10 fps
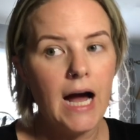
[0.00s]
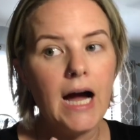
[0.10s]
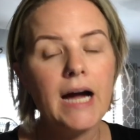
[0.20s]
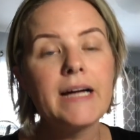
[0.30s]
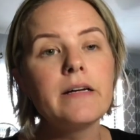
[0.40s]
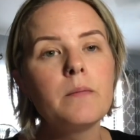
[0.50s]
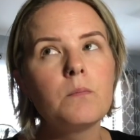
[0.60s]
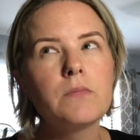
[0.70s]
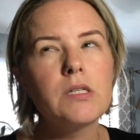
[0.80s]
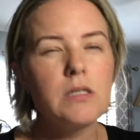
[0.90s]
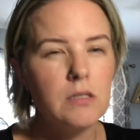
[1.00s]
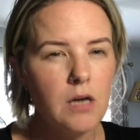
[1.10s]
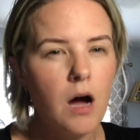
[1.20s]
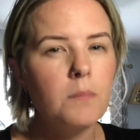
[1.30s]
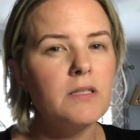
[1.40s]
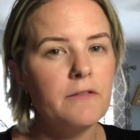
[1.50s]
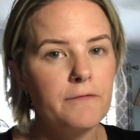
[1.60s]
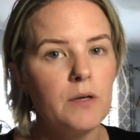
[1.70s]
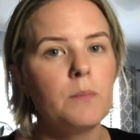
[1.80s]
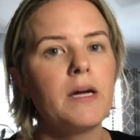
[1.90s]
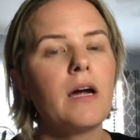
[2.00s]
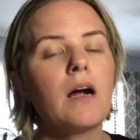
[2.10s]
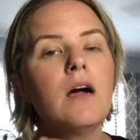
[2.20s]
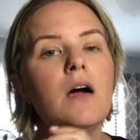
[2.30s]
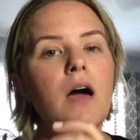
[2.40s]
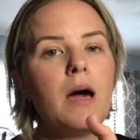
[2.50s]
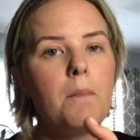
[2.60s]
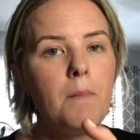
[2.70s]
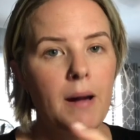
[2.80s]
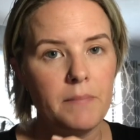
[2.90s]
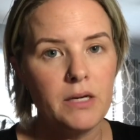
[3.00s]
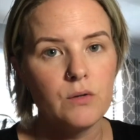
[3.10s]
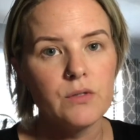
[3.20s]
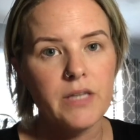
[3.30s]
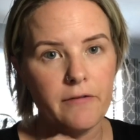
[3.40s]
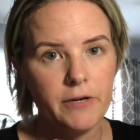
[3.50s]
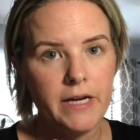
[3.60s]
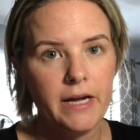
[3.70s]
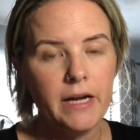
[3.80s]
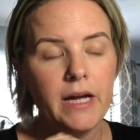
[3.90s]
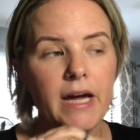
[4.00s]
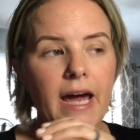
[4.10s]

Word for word: I stopped filming my meals every day.